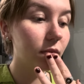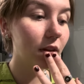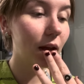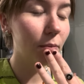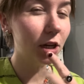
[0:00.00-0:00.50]

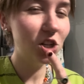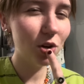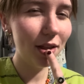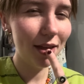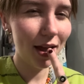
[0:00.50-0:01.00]
I'm gonna
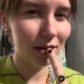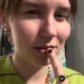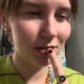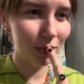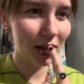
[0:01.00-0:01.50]
try
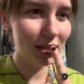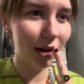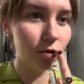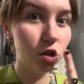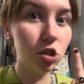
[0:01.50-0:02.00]
that because I
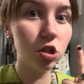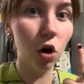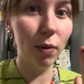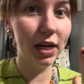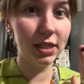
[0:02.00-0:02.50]
have so
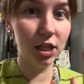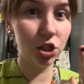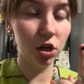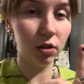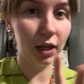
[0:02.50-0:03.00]
many
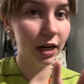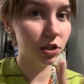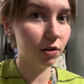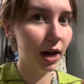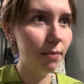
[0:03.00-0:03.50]
t-shirt like
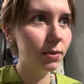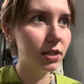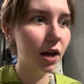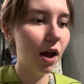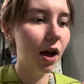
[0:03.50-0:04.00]

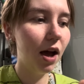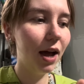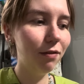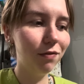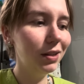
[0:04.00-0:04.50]
scraps.
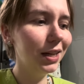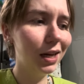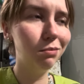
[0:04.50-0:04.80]
I feel like I could